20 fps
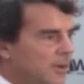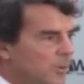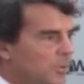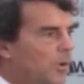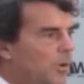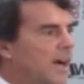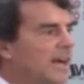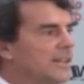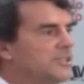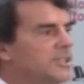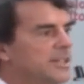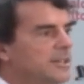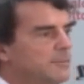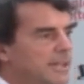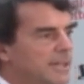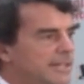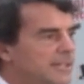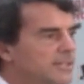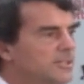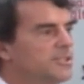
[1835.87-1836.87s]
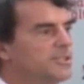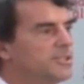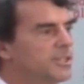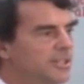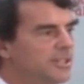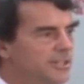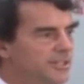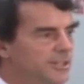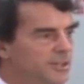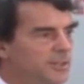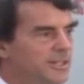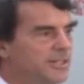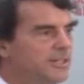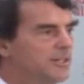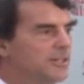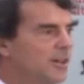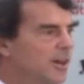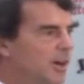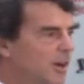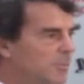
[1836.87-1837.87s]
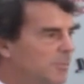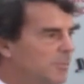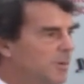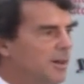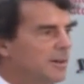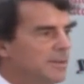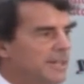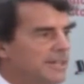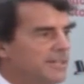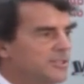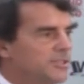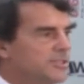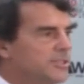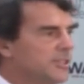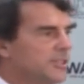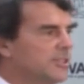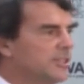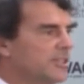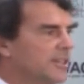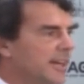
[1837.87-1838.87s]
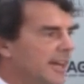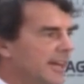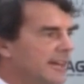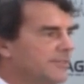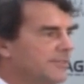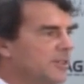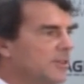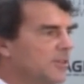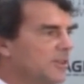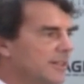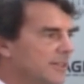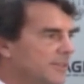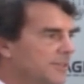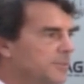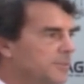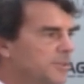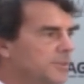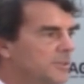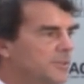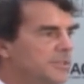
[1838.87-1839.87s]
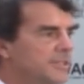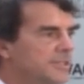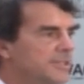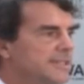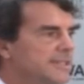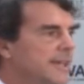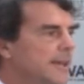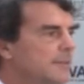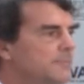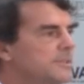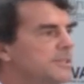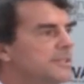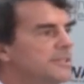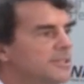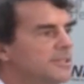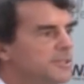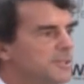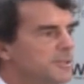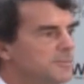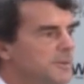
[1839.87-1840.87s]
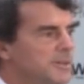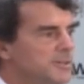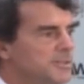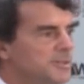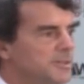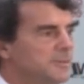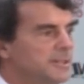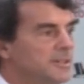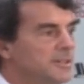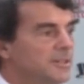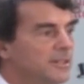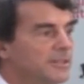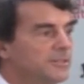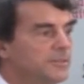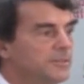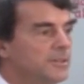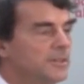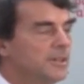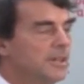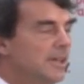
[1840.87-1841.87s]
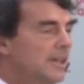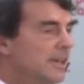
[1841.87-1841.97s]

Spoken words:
watching, making sure you're doing your homework, making sure you're kind of going through the steps that you're supposed to be going through.